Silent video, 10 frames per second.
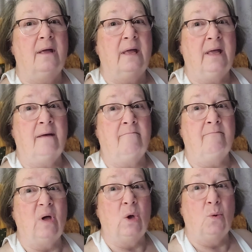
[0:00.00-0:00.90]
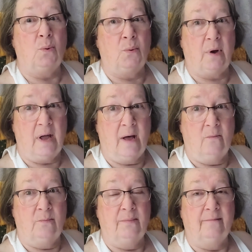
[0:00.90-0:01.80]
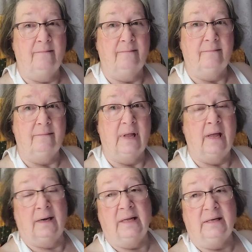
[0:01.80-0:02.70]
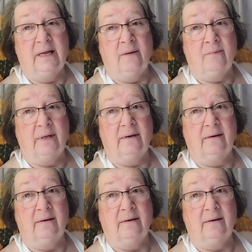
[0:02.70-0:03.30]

him for help, and he'd give it.